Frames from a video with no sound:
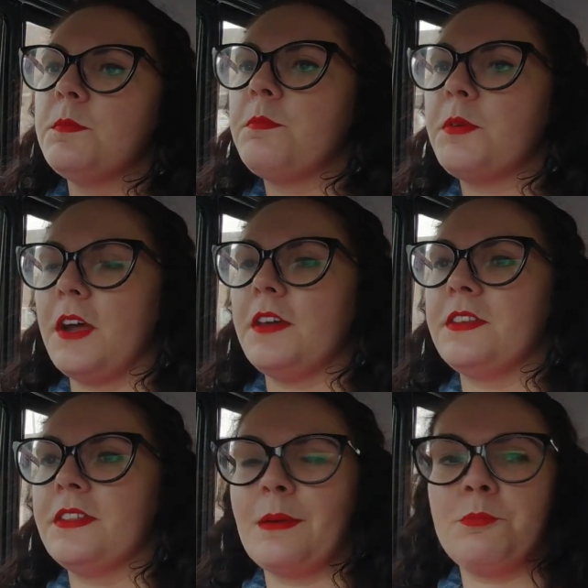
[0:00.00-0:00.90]
but I
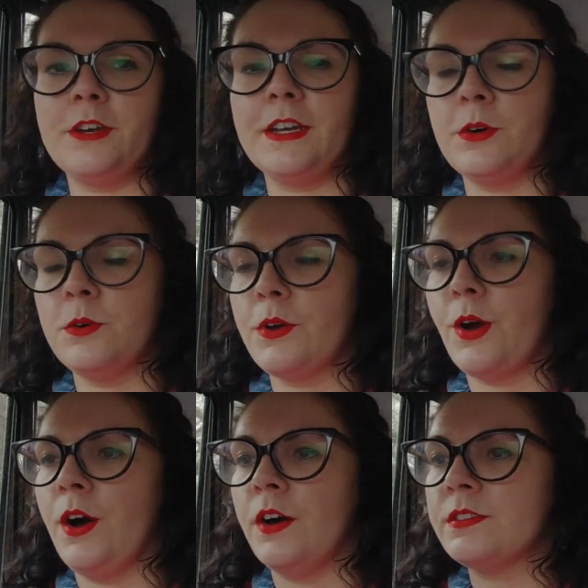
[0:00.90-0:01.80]
think they're pretty cool
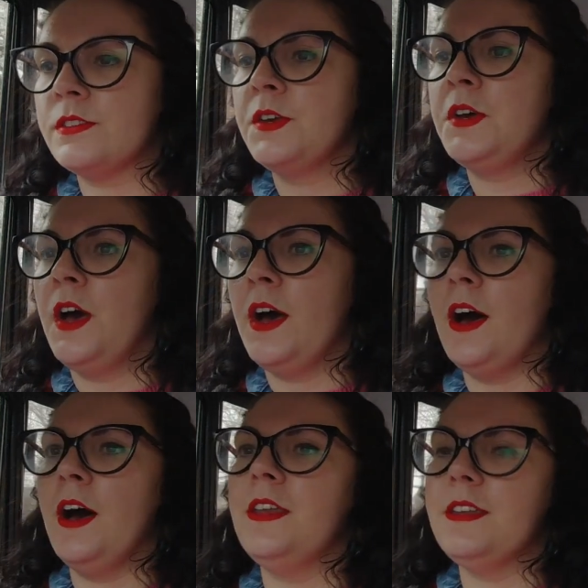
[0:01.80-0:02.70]
cars
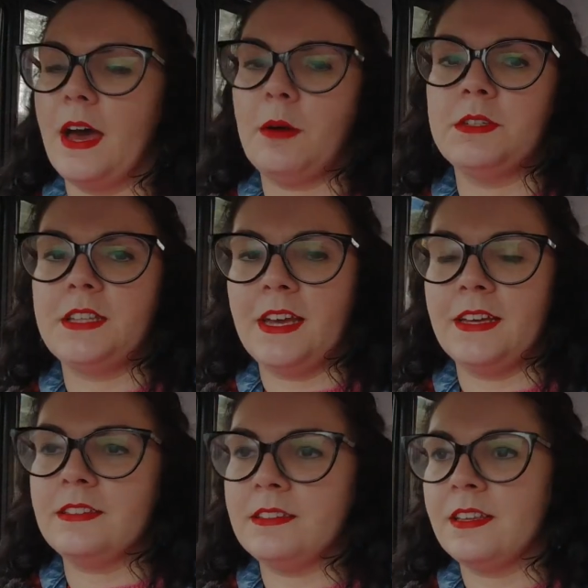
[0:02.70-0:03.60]
nowadays